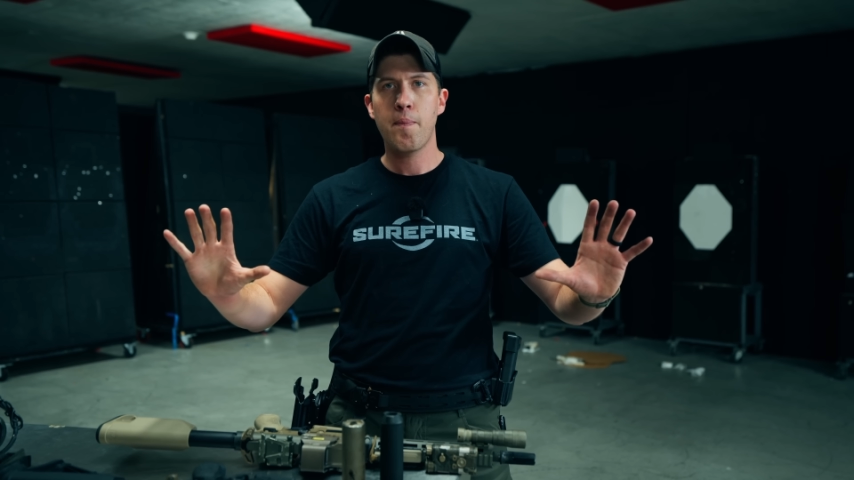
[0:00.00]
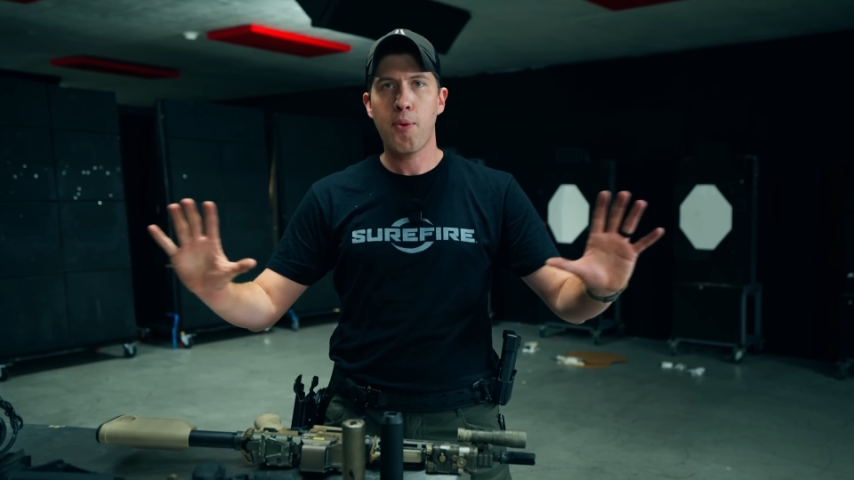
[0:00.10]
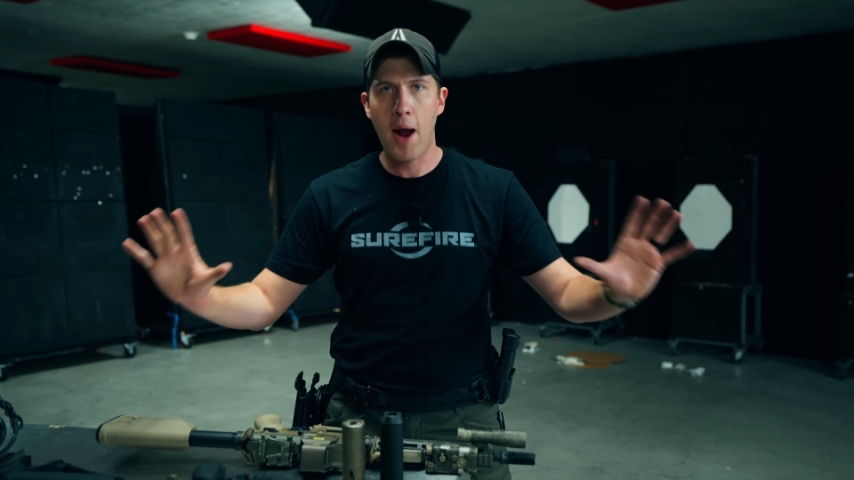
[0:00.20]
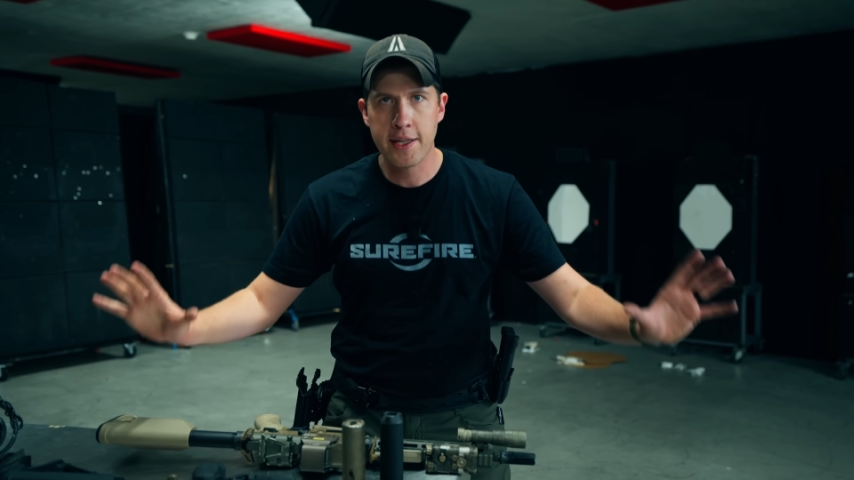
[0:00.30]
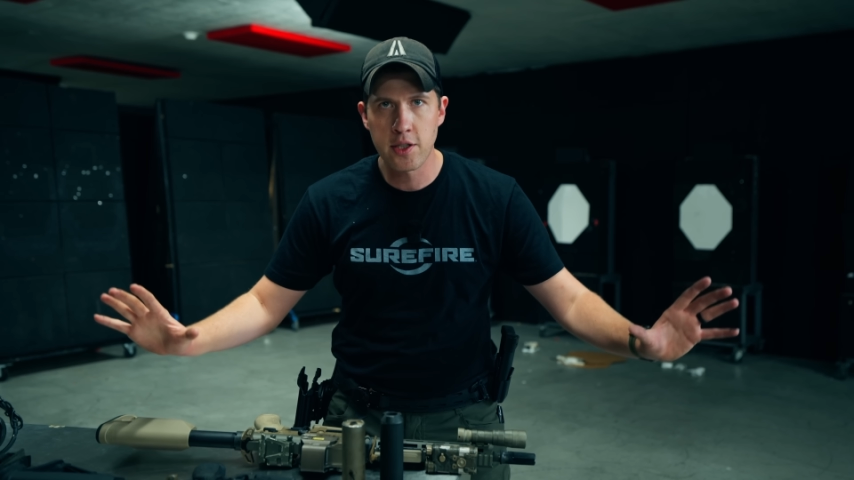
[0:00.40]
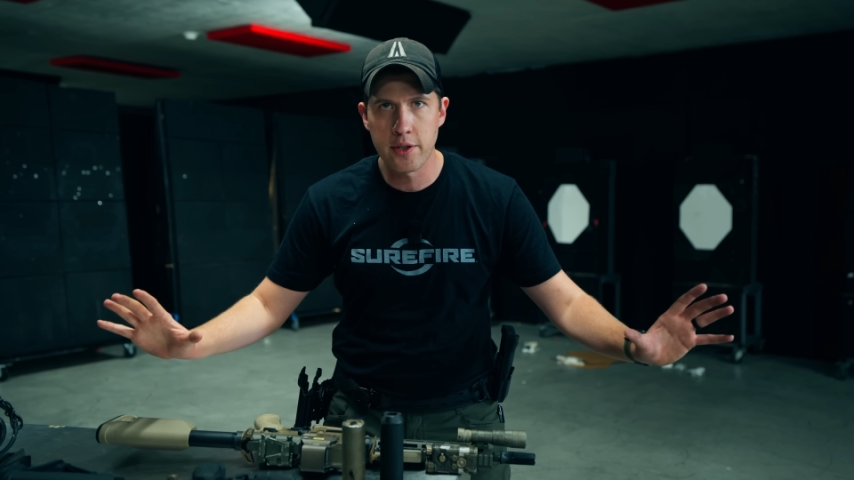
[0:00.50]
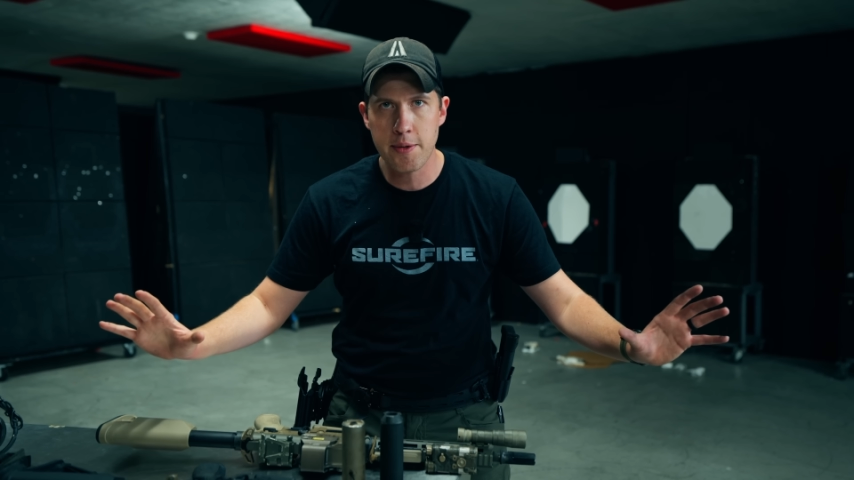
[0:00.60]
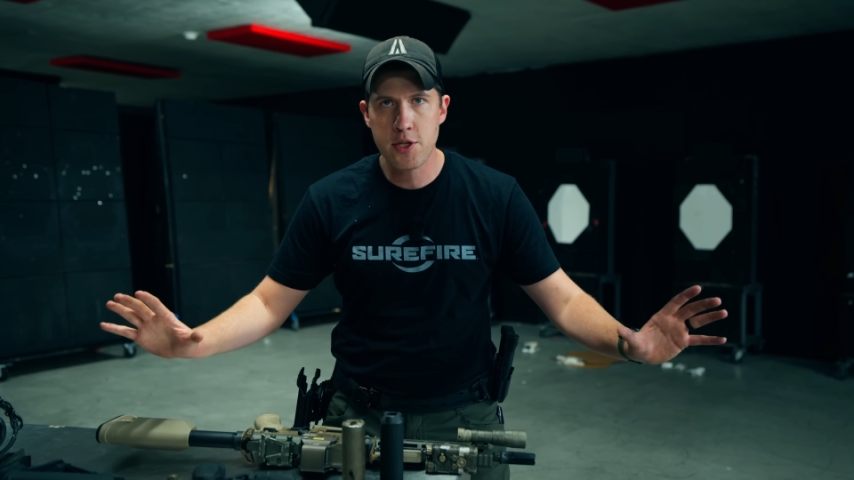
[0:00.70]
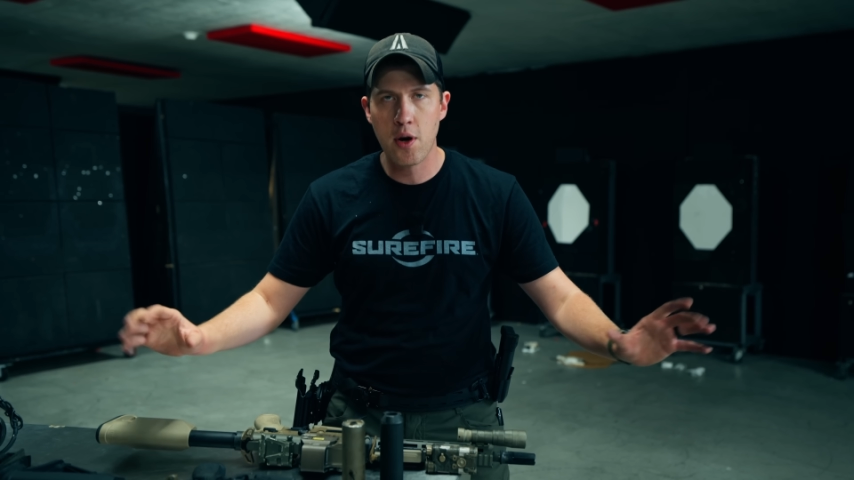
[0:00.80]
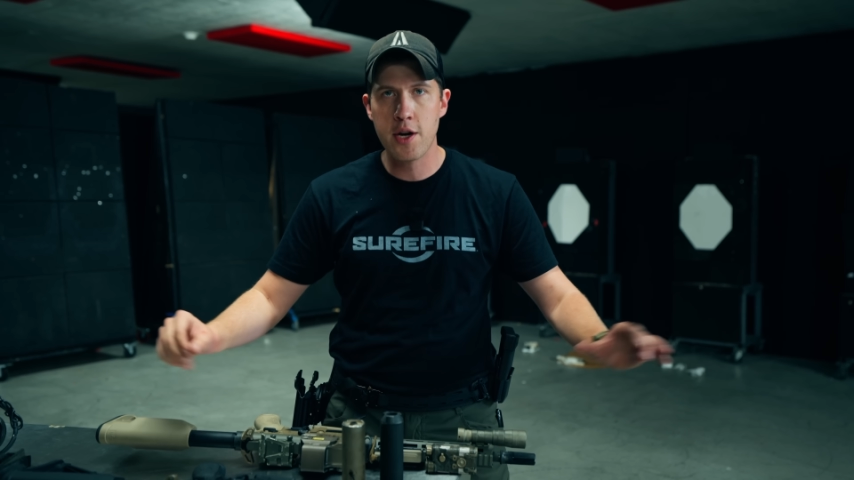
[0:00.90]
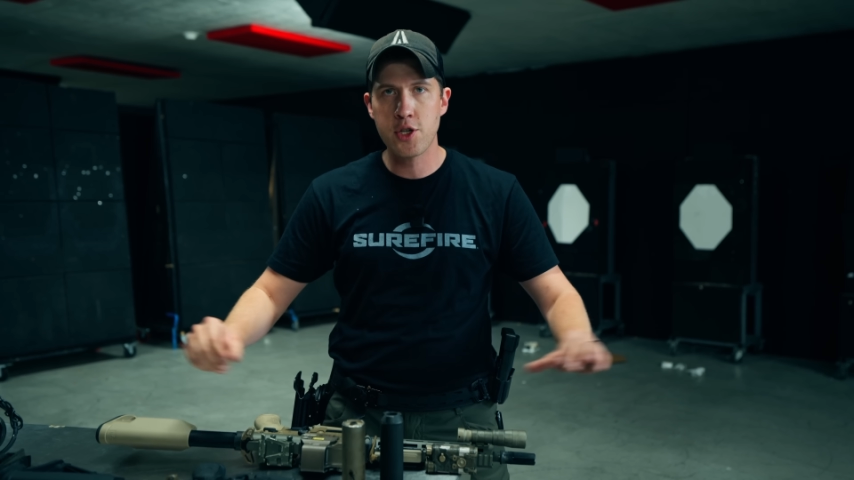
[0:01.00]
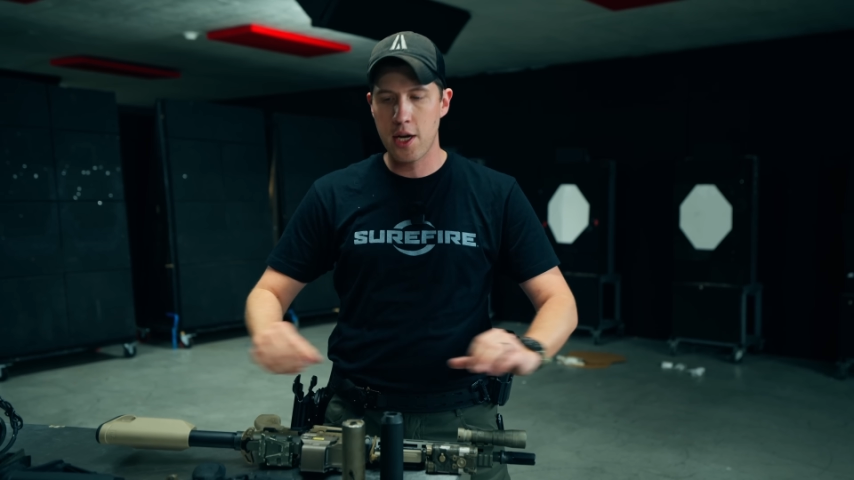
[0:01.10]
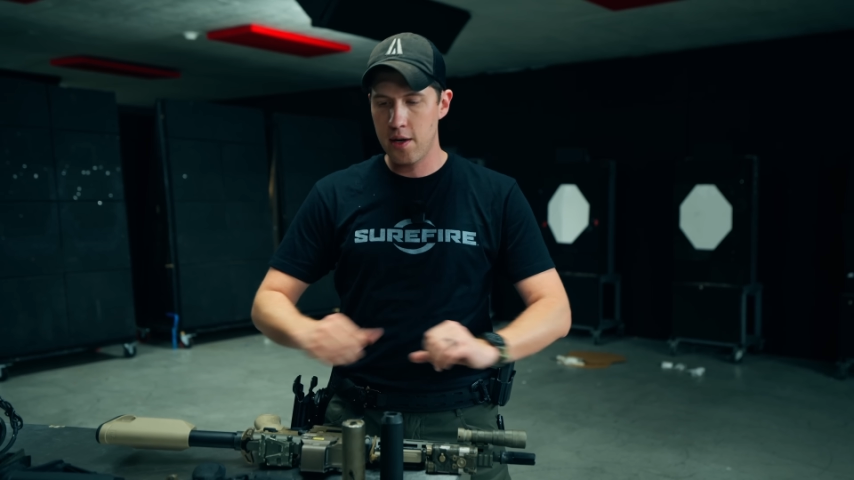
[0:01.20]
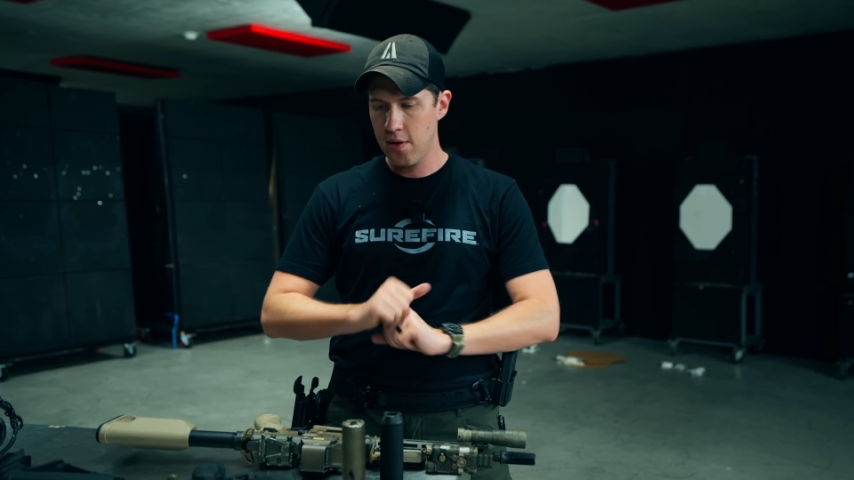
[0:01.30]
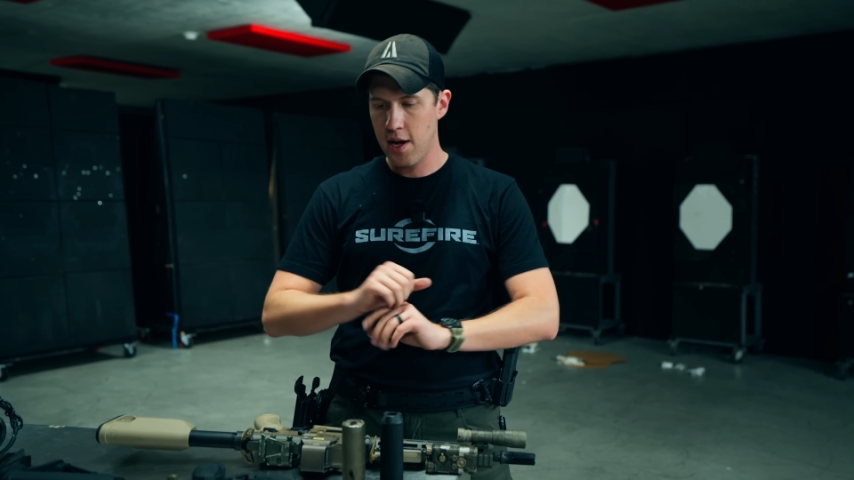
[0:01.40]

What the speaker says: practical demonstration.